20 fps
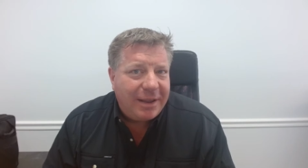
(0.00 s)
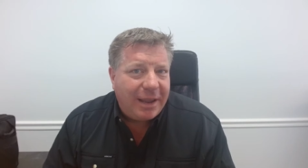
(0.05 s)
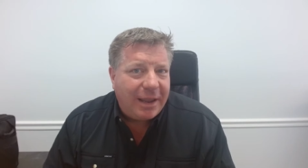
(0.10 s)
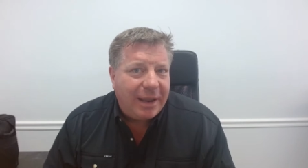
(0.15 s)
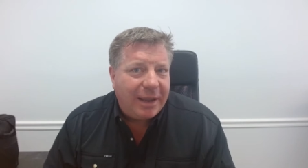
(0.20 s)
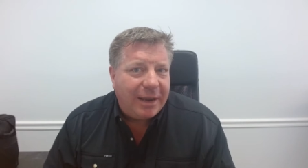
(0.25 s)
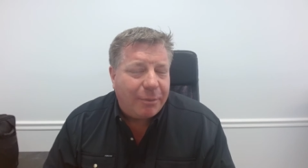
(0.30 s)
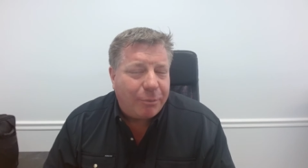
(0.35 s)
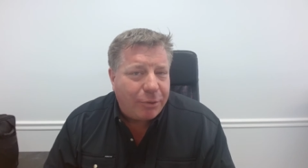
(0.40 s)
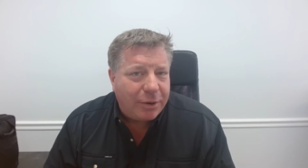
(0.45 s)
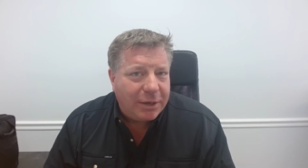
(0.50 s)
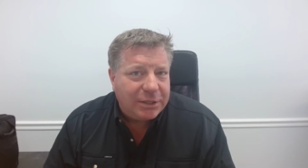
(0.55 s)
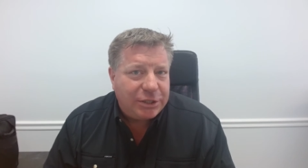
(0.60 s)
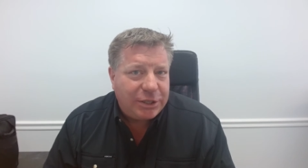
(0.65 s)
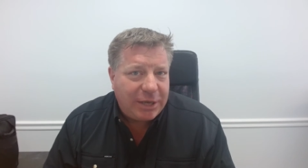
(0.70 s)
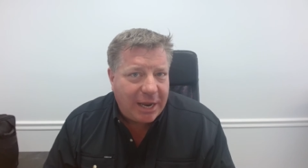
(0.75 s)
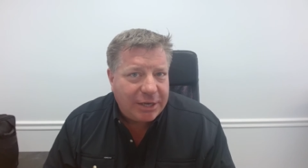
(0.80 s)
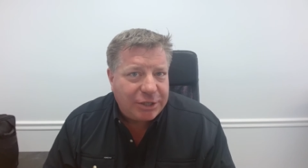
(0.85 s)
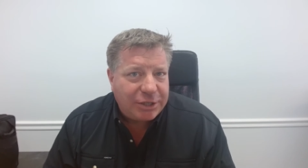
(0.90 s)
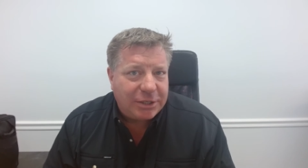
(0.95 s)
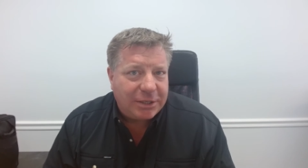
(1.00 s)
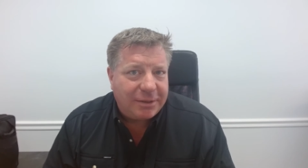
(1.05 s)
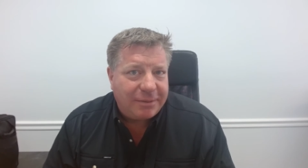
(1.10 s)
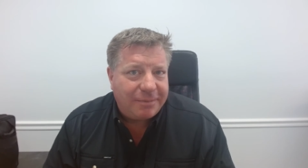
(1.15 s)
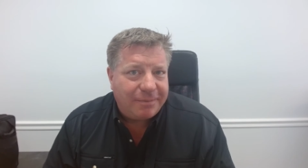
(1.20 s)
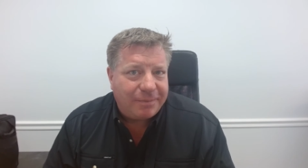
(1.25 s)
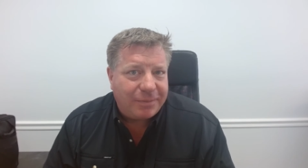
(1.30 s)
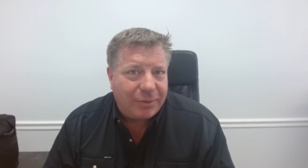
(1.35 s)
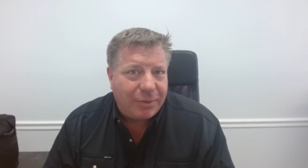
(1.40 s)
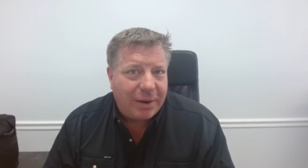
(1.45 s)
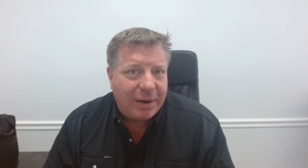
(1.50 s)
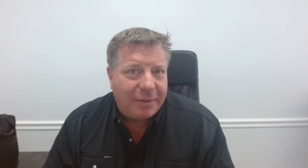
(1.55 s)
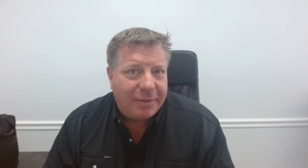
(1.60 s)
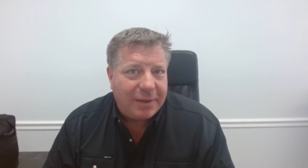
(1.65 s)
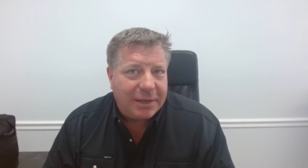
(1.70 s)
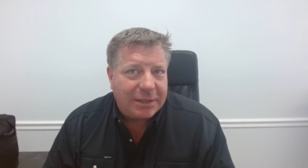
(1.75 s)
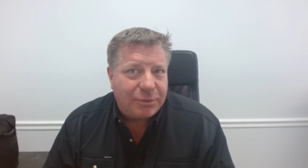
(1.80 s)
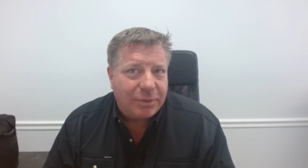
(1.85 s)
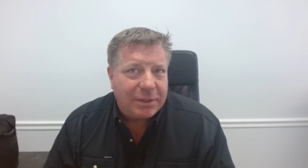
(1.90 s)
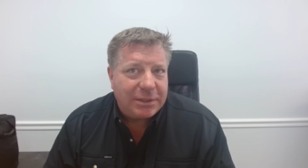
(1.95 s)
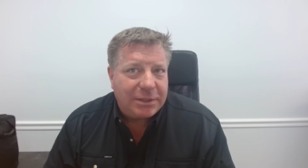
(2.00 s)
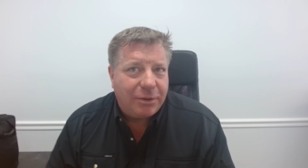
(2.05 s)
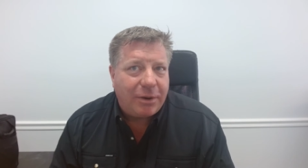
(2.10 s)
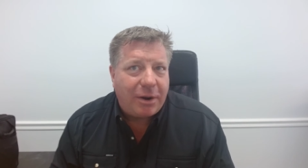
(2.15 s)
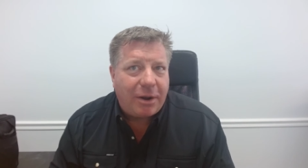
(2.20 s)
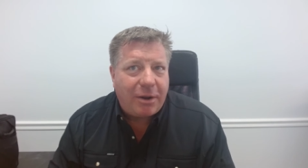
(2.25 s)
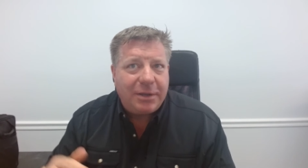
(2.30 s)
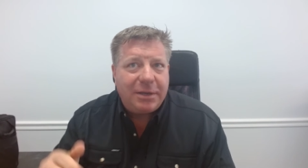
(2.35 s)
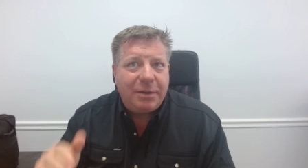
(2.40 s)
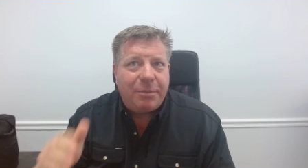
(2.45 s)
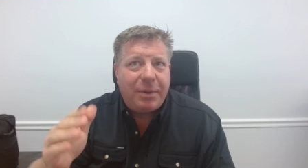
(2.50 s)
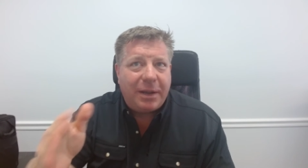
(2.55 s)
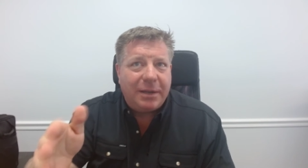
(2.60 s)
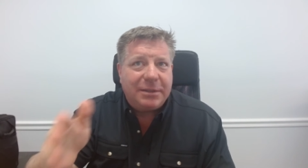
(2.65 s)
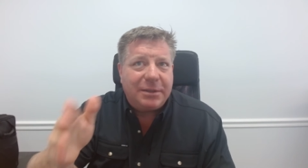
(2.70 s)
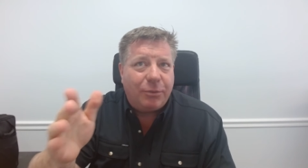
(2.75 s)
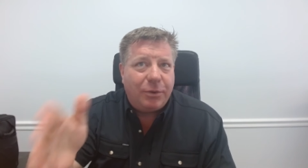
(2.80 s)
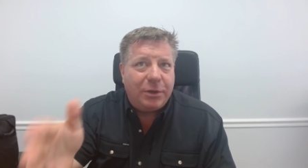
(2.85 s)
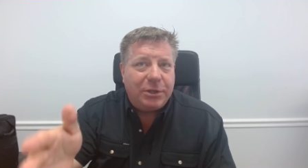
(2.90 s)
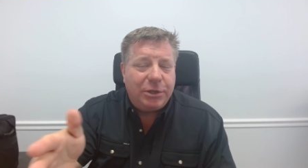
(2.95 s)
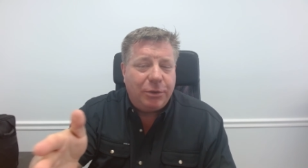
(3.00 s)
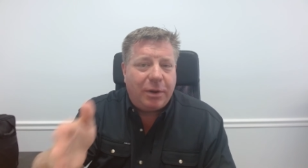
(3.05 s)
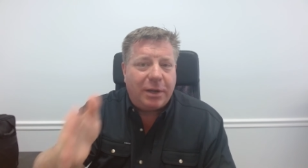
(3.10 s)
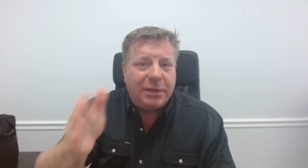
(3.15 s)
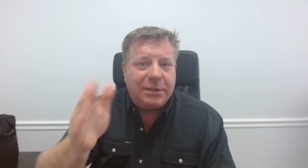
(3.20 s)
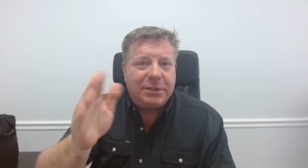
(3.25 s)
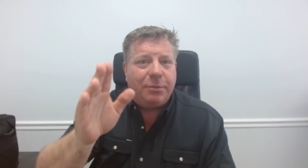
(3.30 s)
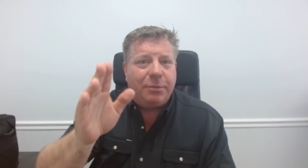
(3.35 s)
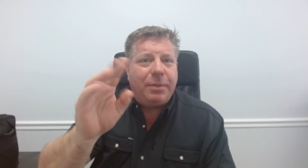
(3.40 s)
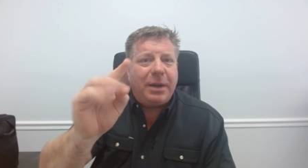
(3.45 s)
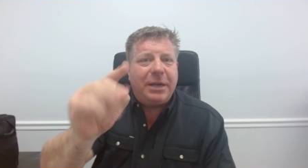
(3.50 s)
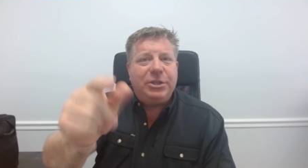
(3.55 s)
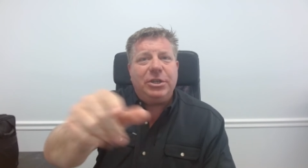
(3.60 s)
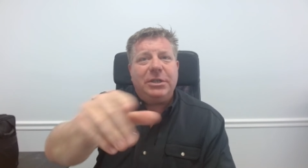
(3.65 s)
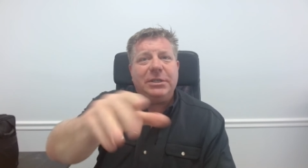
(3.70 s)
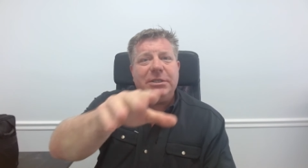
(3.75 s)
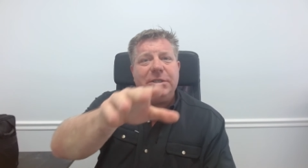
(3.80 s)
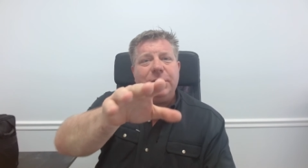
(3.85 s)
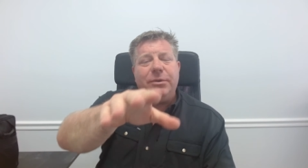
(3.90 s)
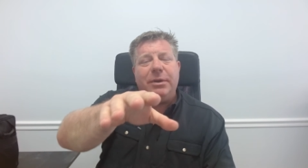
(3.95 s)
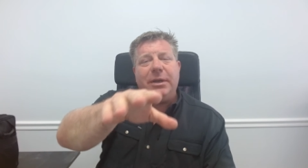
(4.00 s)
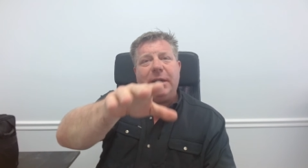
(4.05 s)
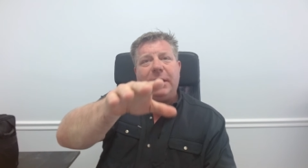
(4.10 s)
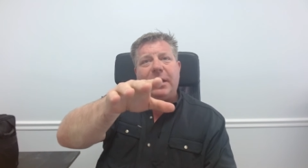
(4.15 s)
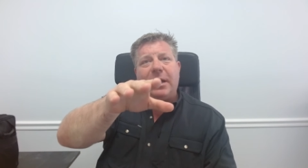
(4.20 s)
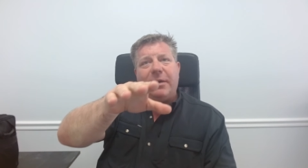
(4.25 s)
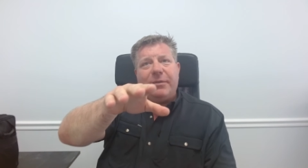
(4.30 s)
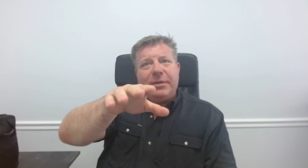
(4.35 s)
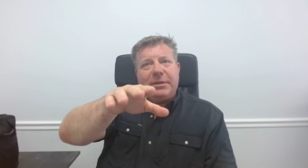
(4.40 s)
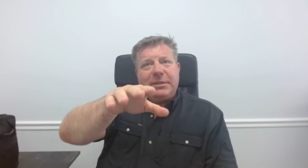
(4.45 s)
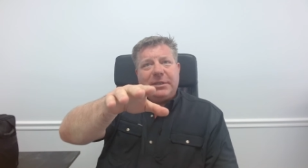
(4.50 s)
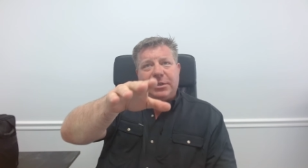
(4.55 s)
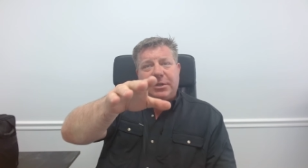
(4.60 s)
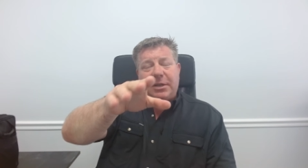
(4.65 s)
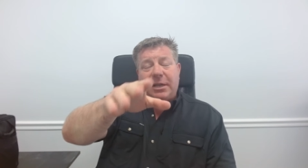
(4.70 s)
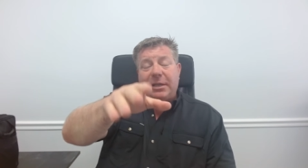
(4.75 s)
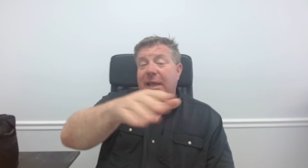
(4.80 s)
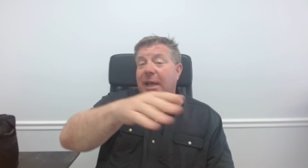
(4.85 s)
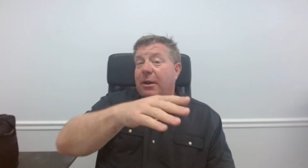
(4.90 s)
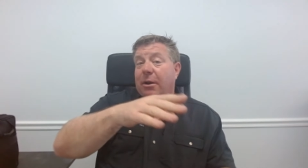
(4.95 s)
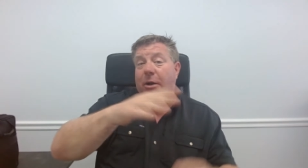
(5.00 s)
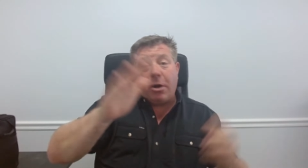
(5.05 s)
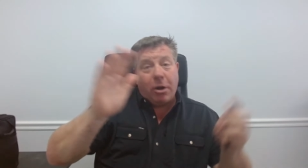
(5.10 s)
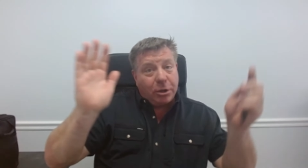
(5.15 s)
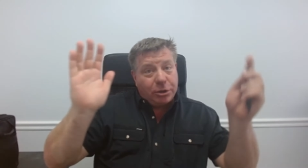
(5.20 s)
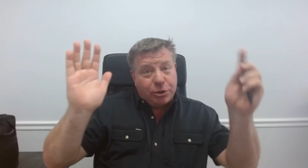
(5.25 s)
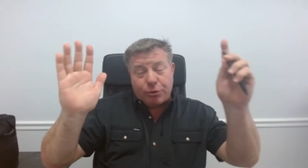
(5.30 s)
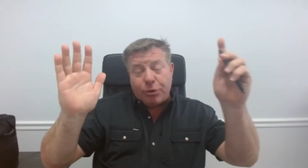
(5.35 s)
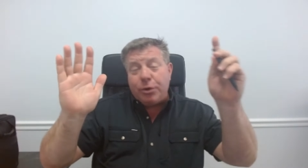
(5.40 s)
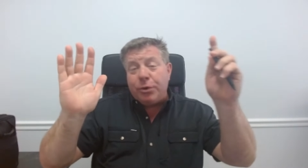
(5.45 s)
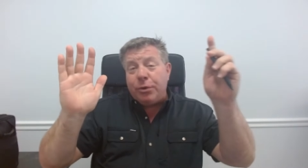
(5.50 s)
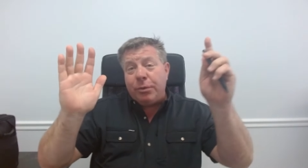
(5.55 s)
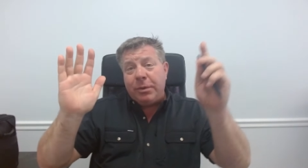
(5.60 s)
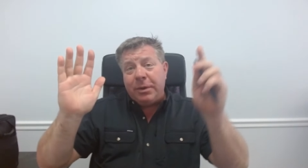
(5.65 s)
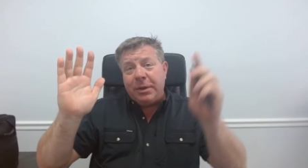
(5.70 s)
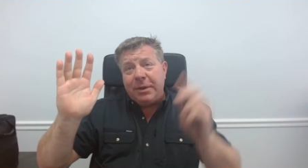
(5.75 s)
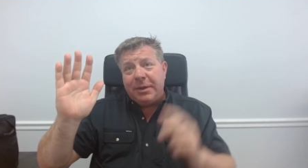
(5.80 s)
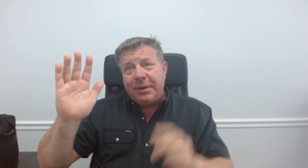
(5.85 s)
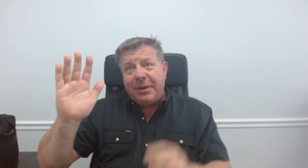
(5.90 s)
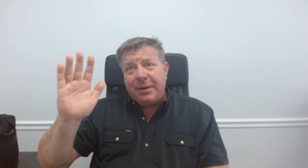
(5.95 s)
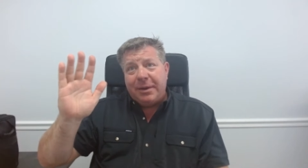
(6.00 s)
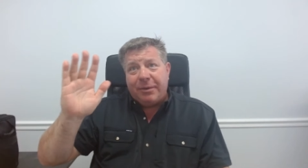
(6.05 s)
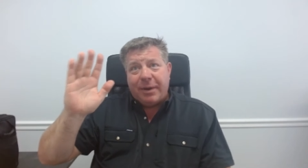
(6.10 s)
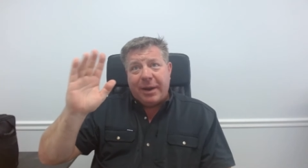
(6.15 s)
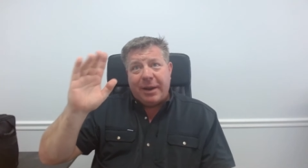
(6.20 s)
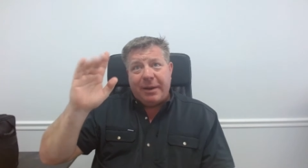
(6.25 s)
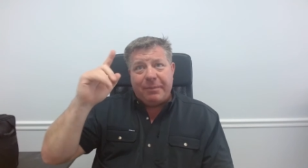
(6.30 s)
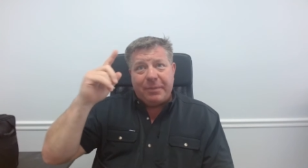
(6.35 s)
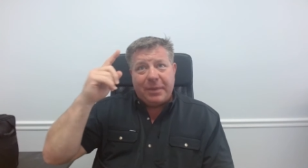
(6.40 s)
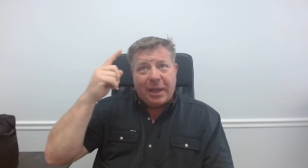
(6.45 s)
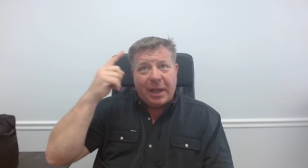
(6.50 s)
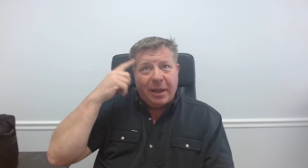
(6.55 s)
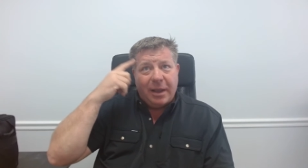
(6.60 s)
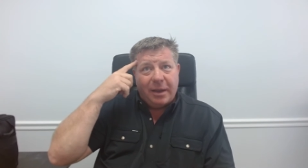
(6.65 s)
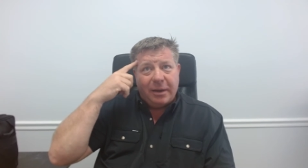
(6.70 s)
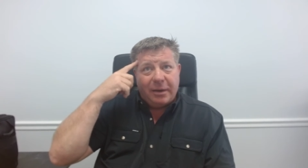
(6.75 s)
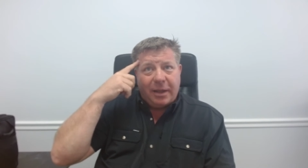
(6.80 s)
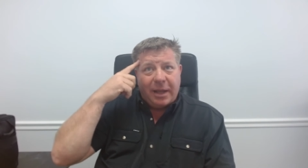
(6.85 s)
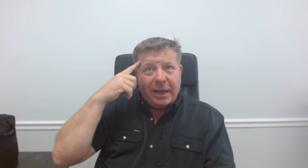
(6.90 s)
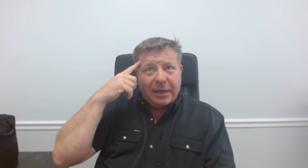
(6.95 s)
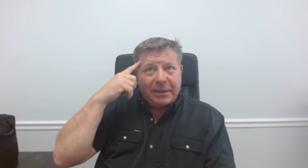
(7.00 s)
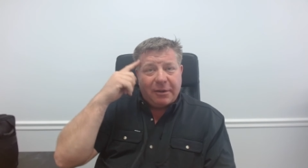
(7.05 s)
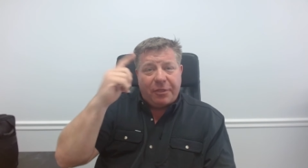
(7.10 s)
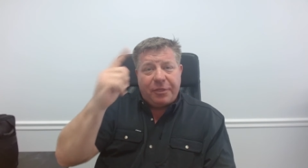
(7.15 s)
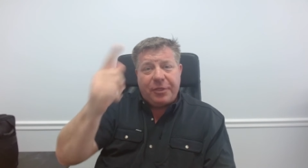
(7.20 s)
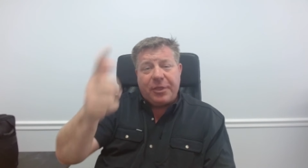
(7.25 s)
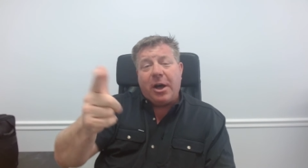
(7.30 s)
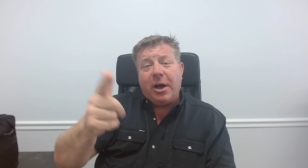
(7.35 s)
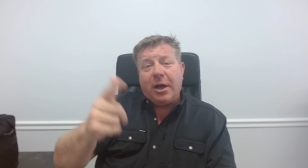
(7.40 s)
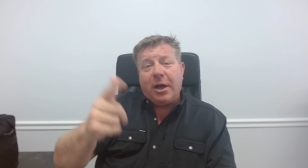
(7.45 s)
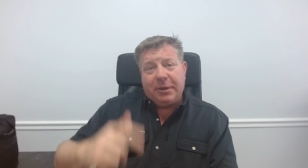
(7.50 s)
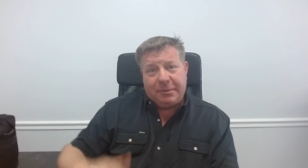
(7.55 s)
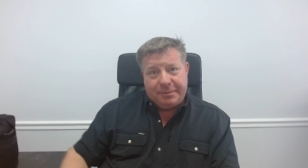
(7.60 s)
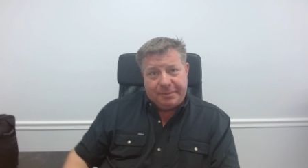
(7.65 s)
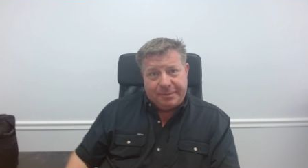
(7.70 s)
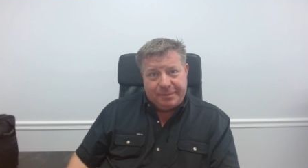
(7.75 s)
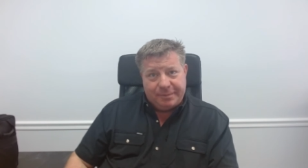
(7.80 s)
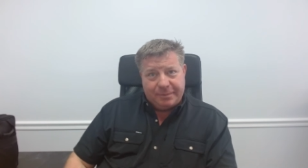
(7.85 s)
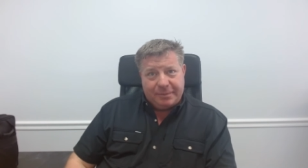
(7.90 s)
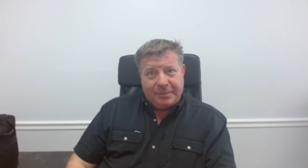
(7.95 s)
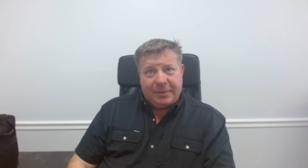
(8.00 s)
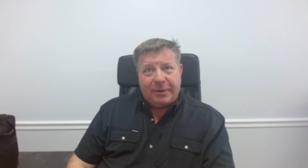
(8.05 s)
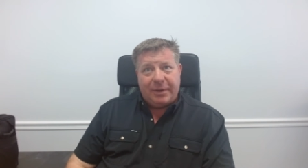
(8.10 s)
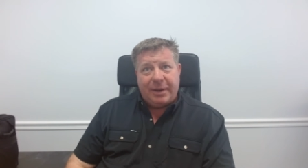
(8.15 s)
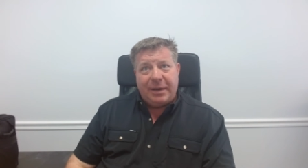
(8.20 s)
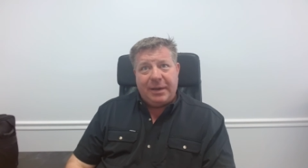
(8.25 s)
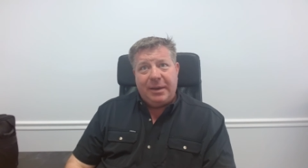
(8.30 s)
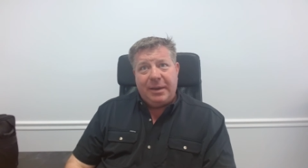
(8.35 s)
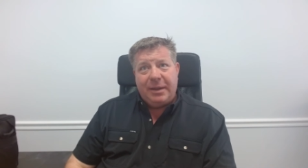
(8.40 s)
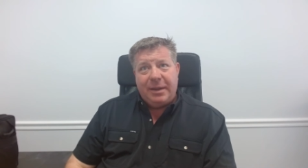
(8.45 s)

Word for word: in appreciation, right, on this one. So it all depends on what you want. So by just doing a conversation like that, all true, right, I unlocked a thought, right?